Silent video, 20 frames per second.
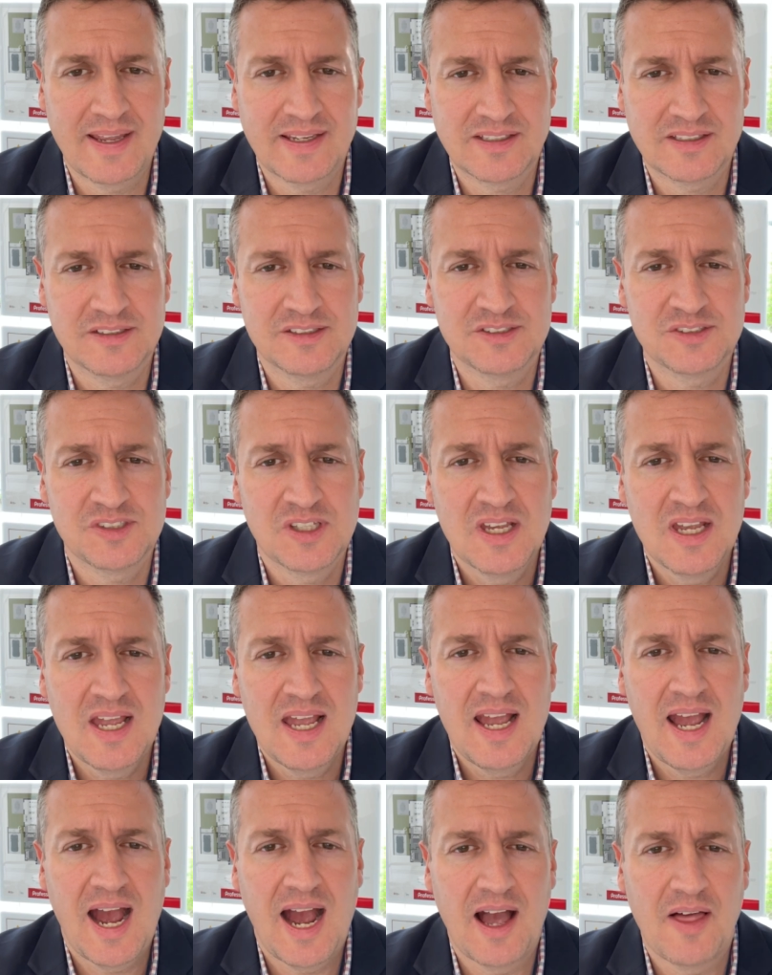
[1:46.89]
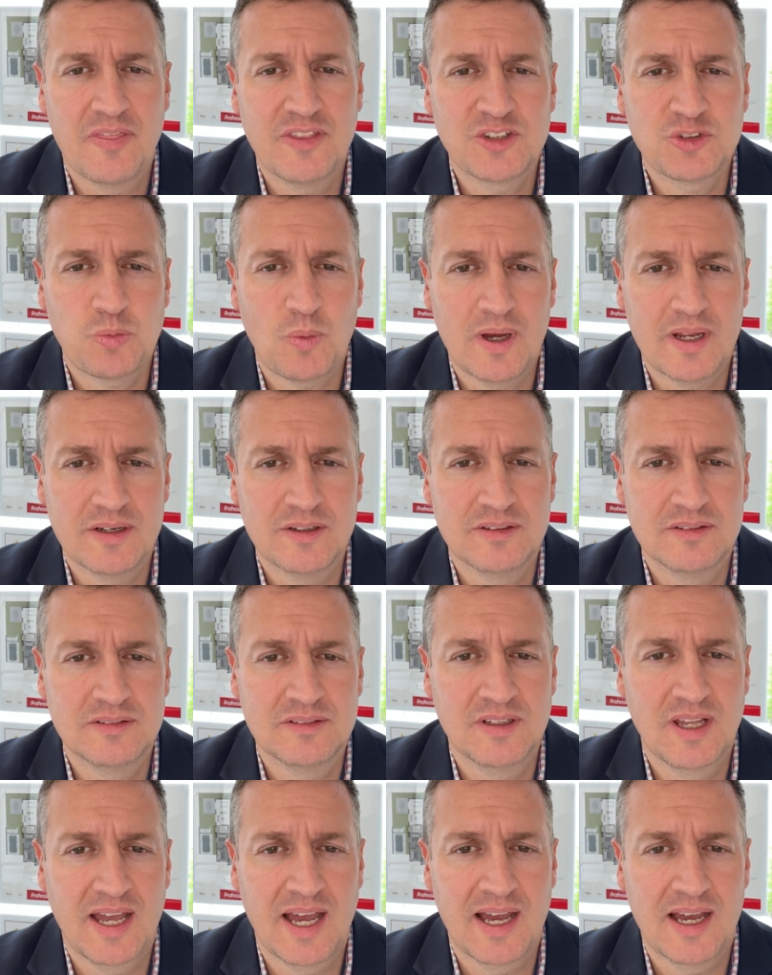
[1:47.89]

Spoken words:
acres. This one